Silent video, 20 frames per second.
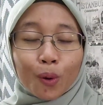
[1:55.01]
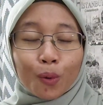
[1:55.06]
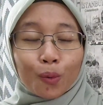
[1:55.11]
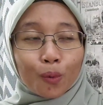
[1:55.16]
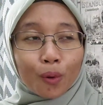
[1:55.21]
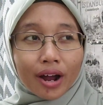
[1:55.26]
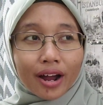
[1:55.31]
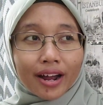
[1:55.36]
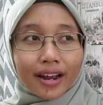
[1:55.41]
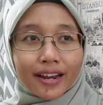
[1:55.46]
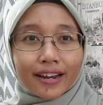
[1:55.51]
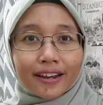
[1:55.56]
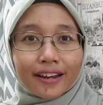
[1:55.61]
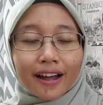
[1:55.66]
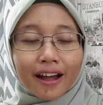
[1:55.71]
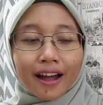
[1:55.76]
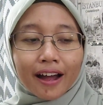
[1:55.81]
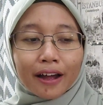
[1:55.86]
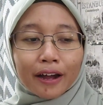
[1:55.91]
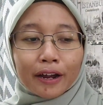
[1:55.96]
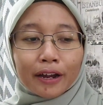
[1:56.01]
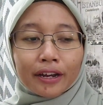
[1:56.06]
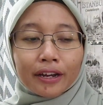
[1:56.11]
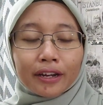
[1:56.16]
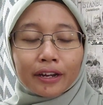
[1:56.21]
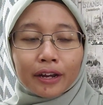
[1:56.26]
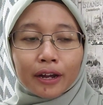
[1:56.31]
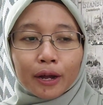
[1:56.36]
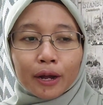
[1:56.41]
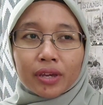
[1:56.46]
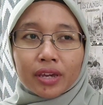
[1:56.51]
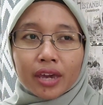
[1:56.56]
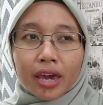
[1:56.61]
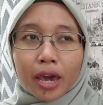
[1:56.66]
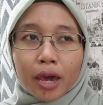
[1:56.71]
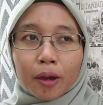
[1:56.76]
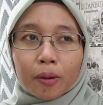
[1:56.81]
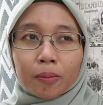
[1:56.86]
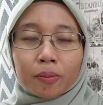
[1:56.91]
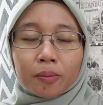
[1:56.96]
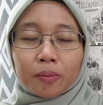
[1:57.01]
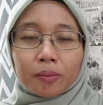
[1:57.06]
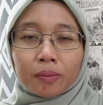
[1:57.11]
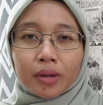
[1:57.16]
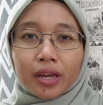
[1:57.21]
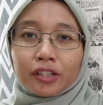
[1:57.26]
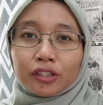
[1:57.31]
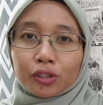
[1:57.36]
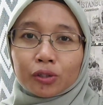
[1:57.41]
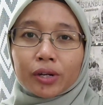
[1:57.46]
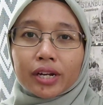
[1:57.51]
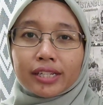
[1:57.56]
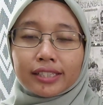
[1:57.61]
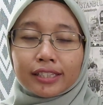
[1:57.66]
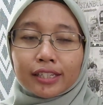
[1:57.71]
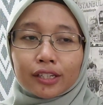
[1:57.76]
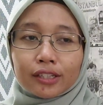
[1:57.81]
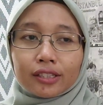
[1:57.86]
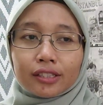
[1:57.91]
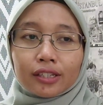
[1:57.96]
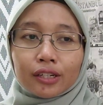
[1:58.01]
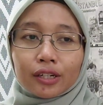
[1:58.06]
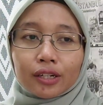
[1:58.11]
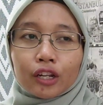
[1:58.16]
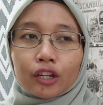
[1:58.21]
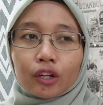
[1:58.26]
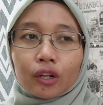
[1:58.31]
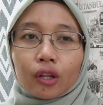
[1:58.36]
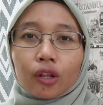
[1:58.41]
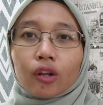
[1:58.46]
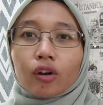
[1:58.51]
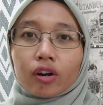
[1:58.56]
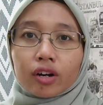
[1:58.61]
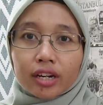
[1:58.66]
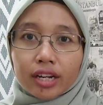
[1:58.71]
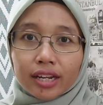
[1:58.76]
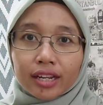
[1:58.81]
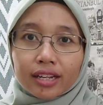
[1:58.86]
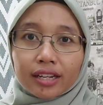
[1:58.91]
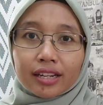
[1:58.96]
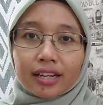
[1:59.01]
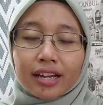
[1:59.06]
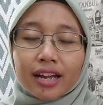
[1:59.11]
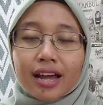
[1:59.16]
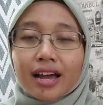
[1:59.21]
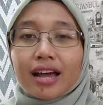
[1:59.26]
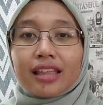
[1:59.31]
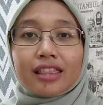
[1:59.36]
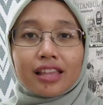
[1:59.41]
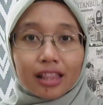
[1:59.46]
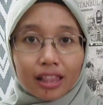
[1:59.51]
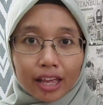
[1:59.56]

why I became interested in learning the